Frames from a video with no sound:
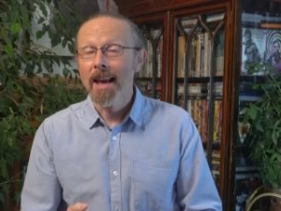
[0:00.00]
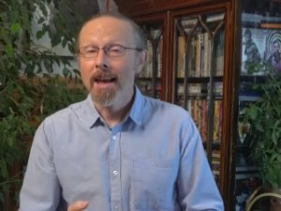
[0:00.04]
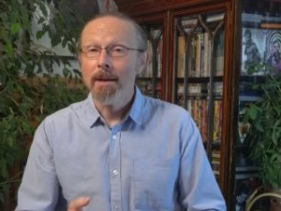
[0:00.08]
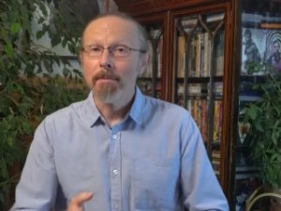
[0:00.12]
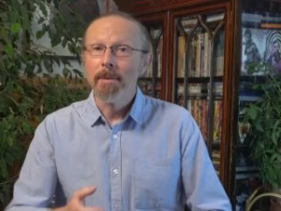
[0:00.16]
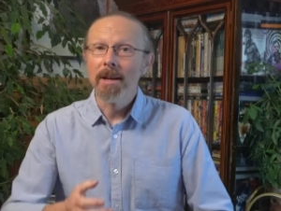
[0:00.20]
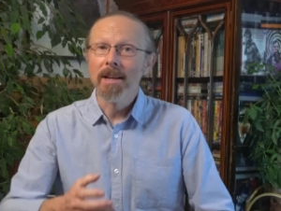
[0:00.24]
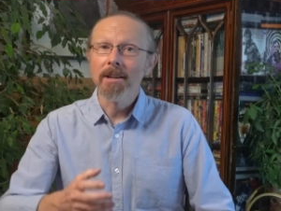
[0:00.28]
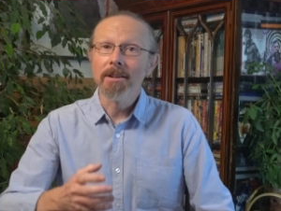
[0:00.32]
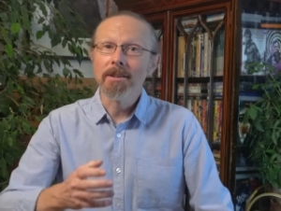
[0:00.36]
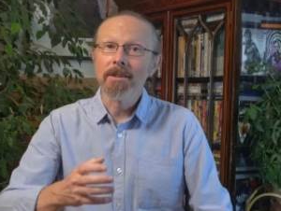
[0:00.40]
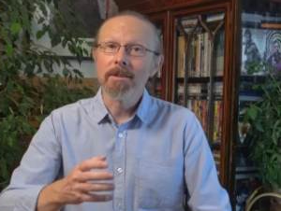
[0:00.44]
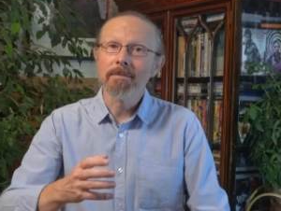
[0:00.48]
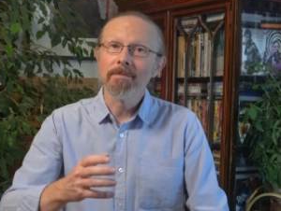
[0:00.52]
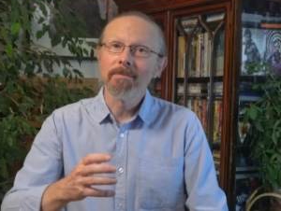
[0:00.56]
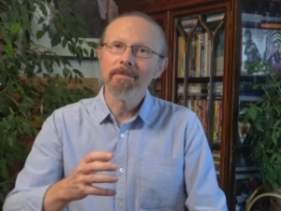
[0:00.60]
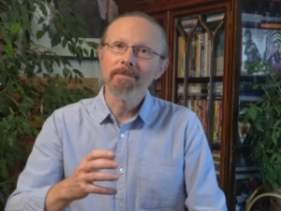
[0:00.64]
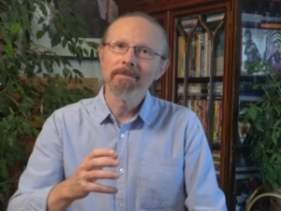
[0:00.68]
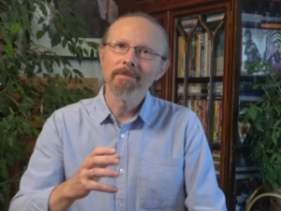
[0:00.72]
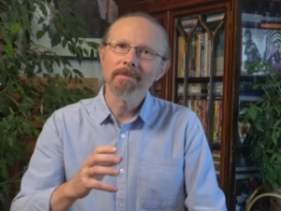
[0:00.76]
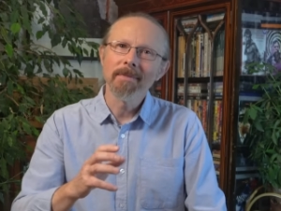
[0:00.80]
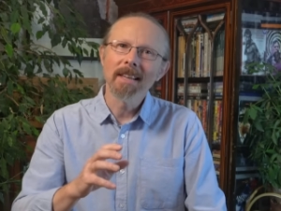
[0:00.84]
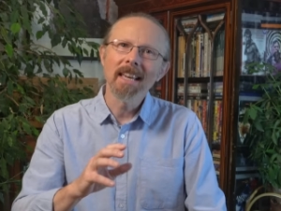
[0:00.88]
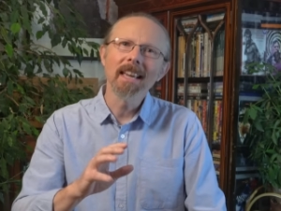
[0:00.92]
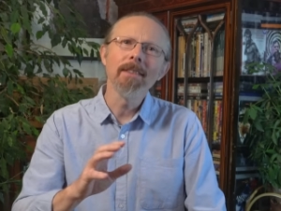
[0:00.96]
Because
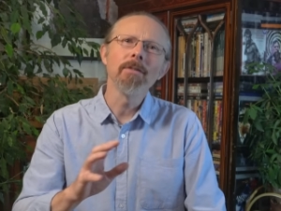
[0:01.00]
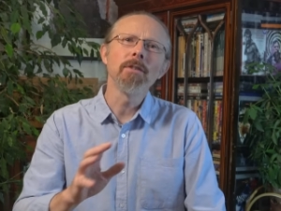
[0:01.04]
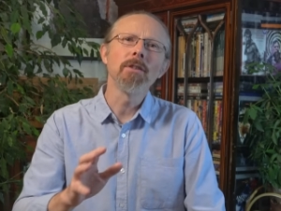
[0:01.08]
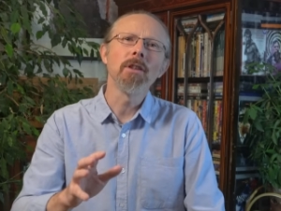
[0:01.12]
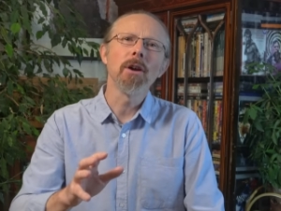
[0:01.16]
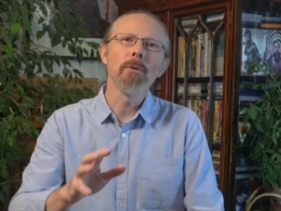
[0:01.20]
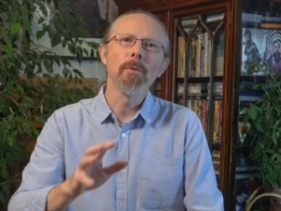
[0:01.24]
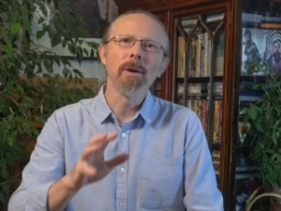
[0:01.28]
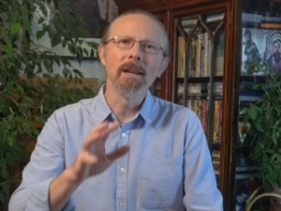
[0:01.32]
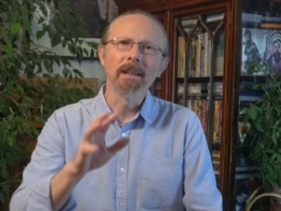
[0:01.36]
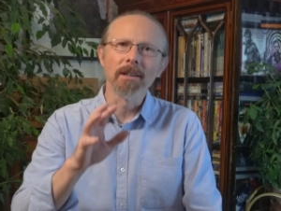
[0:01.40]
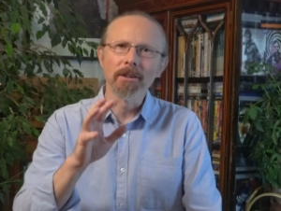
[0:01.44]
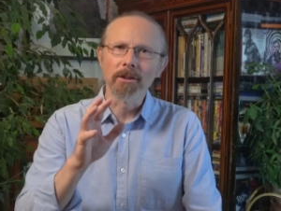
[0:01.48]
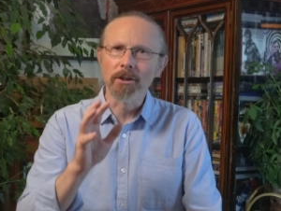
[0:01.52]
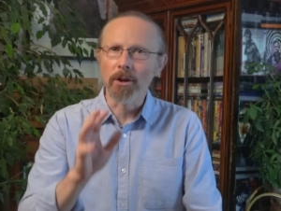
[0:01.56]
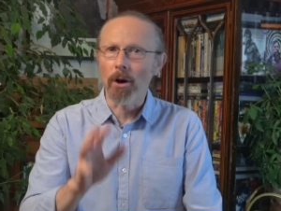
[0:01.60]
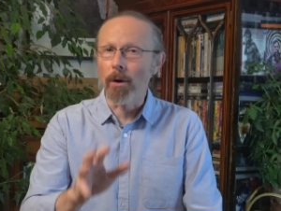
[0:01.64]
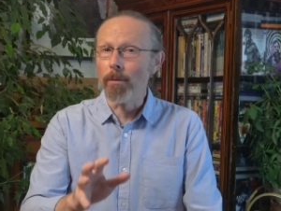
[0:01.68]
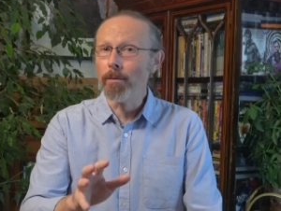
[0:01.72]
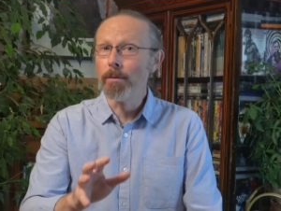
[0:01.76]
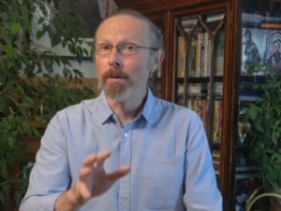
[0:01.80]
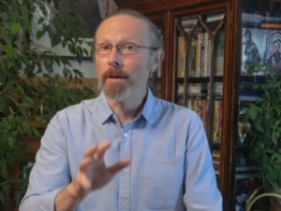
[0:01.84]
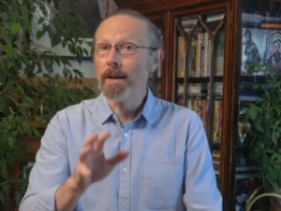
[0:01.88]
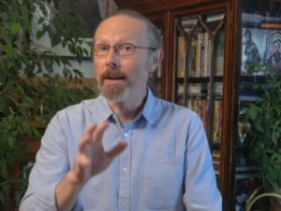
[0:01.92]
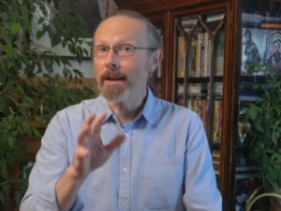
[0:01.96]
even though we can
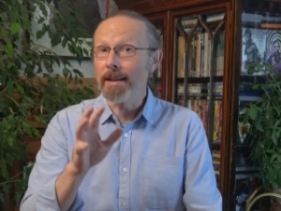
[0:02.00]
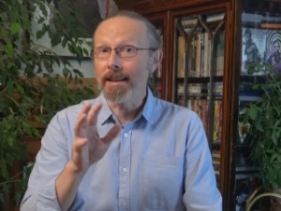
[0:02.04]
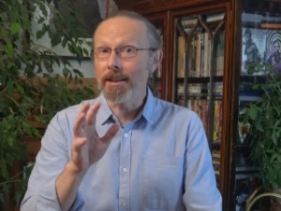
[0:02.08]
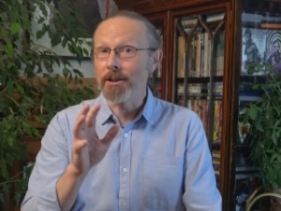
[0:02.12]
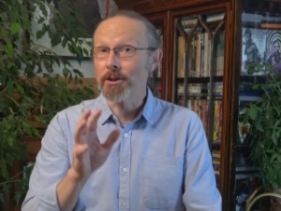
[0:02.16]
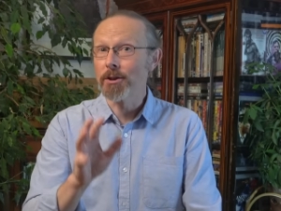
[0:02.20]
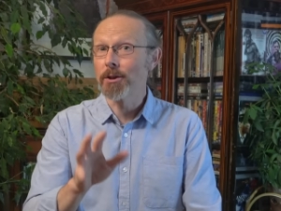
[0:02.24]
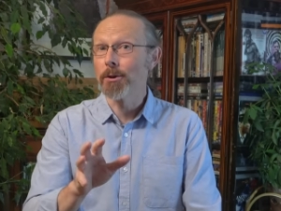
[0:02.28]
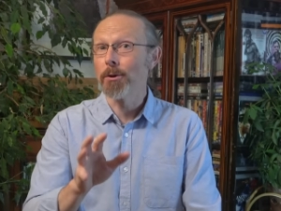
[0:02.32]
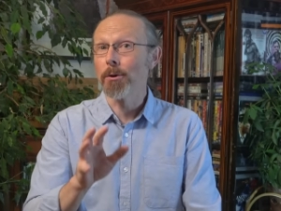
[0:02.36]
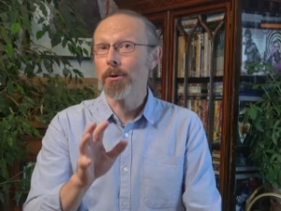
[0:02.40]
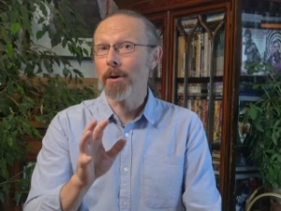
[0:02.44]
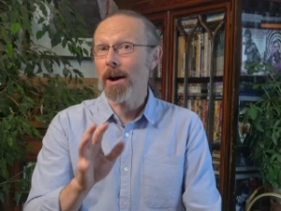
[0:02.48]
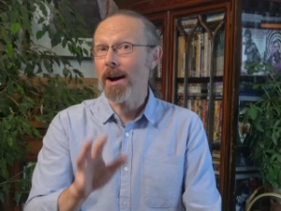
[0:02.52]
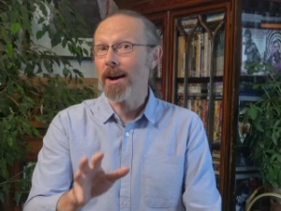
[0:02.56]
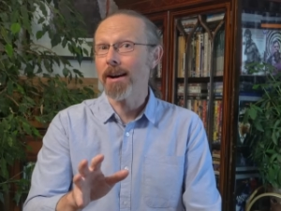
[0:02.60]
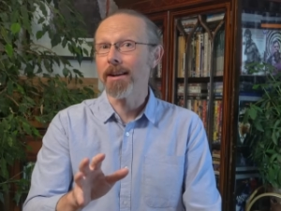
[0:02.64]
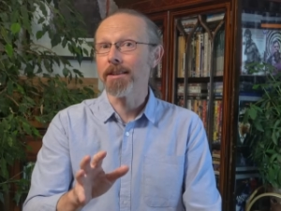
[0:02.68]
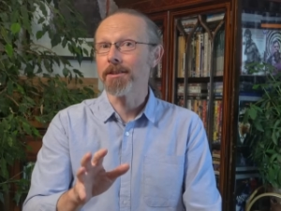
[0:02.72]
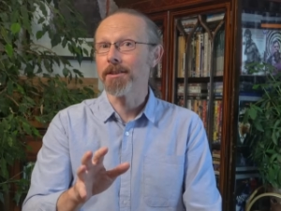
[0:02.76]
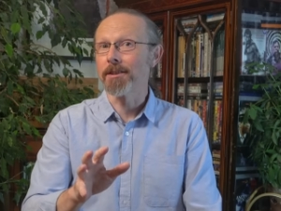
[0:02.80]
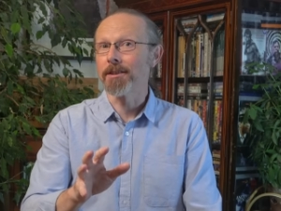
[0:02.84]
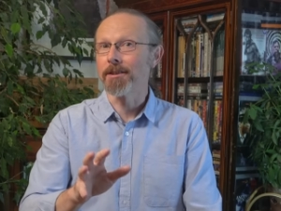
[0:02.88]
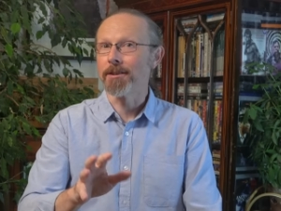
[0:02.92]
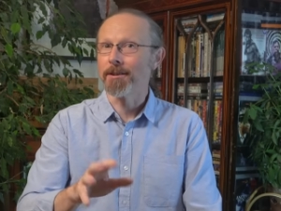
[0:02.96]
confidently score
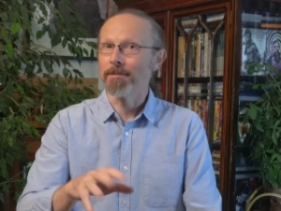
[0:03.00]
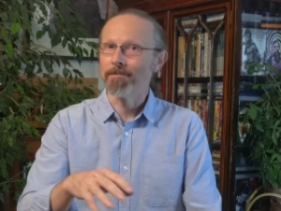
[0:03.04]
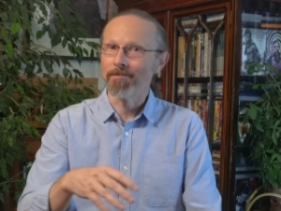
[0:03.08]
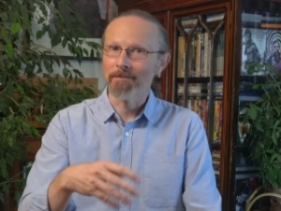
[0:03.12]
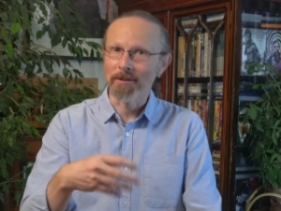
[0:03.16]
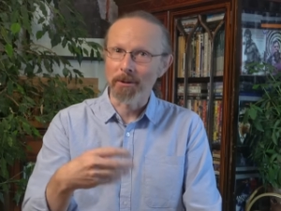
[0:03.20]
answers